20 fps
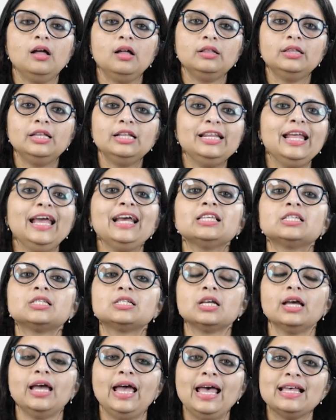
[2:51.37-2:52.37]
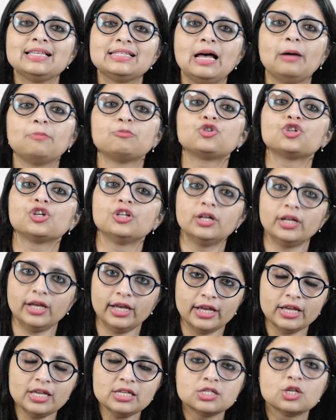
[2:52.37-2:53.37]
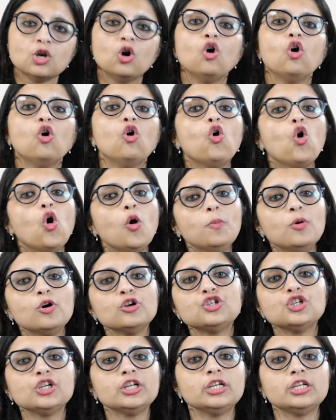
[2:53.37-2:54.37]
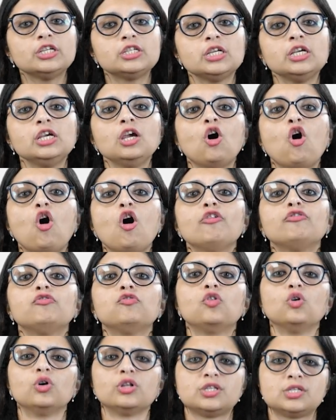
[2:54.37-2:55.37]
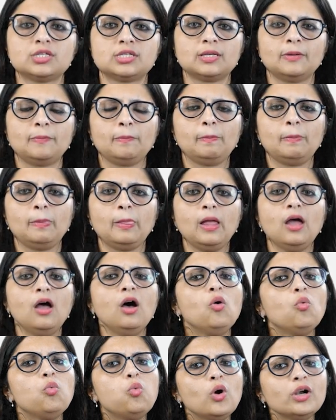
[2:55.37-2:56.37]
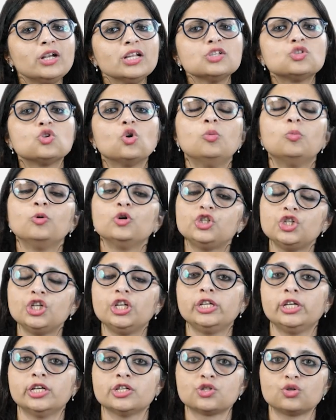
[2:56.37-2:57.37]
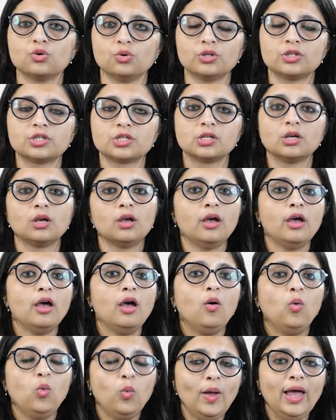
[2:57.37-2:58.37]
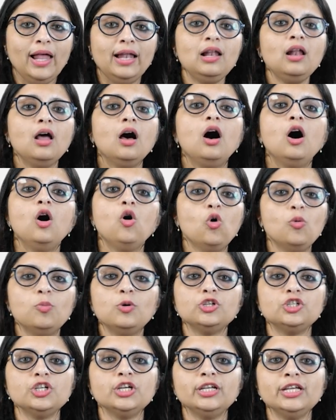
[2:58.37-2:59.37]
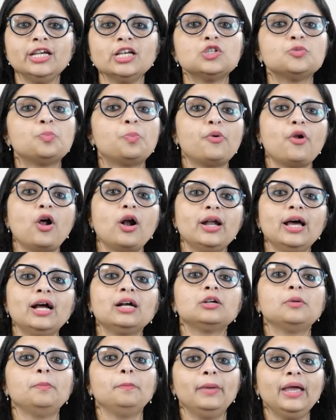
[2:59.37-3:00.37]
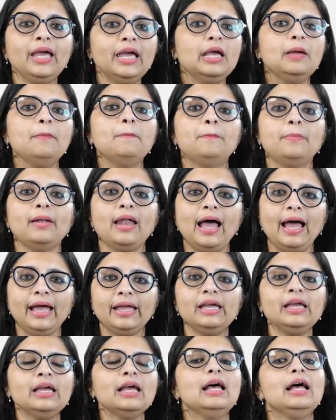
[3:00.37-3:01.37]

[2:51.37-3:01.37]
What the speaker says: The next assumption is homogeneity of goods. What is homogeneous goods? Well, a homogeneous product may imply